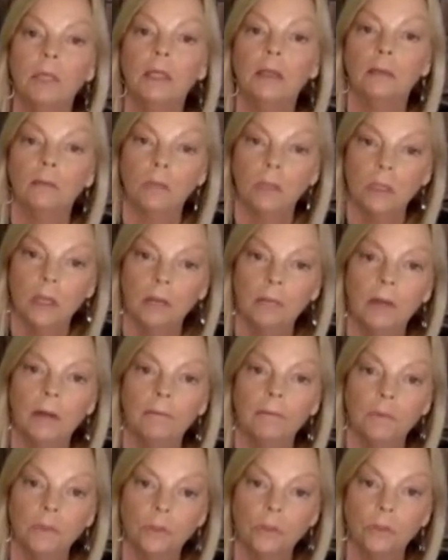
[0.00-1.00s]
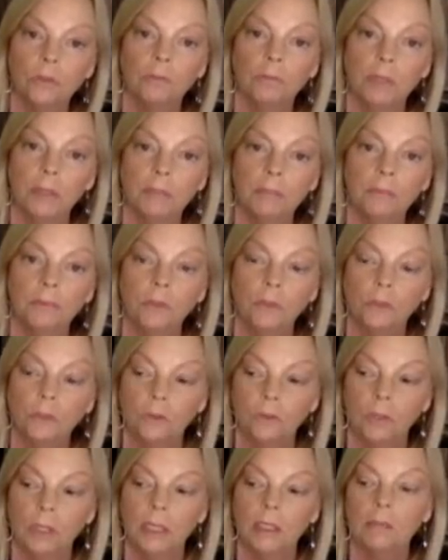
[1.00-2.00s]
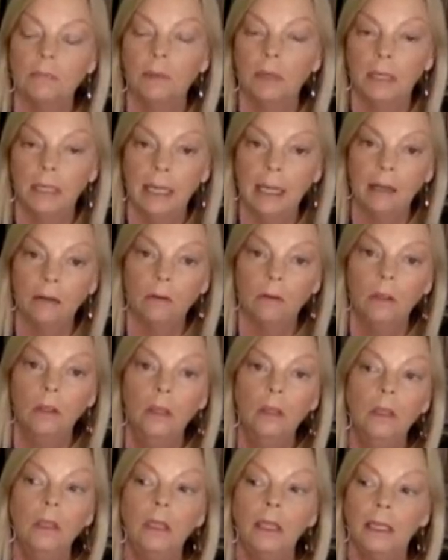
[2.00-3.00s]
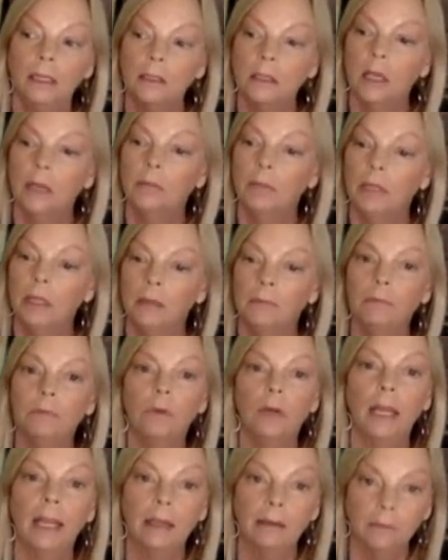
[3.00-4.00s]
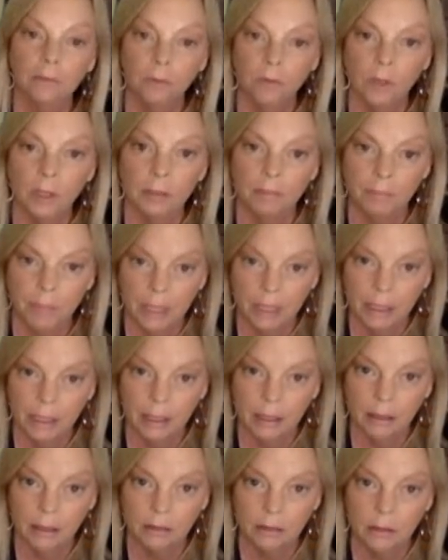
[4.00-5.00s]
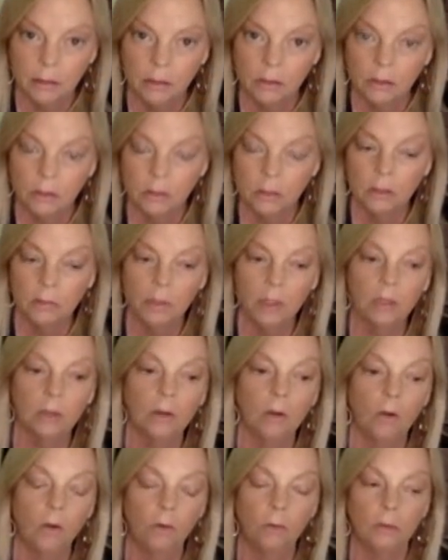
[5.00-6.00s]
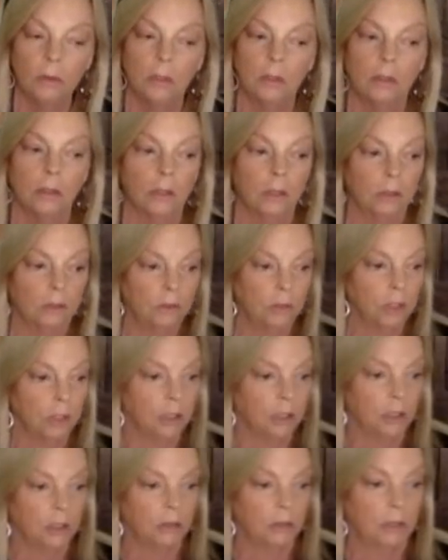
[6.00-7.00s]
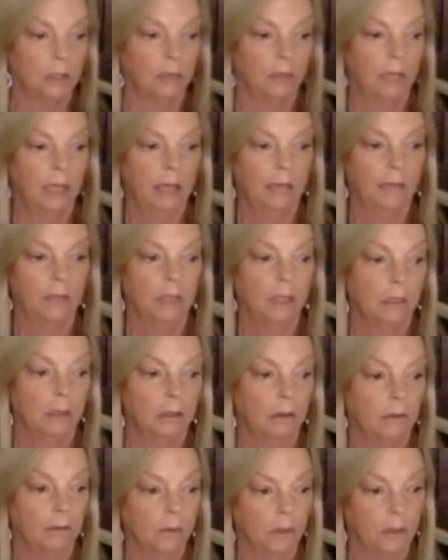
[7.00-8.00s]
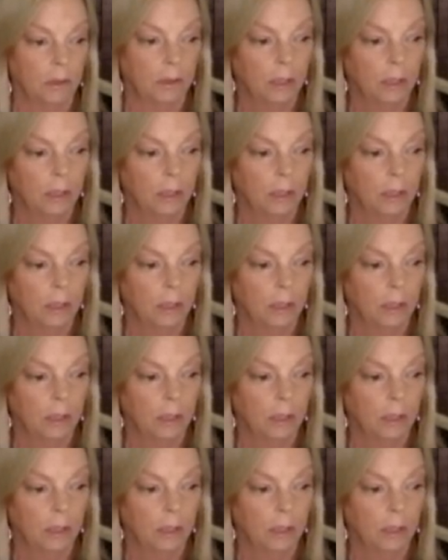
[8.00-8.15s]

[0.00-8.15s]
it would come up for certain people for certain things. But now it's coming up for everybody. So there's going to be a whole nother huge issue that we have to get over.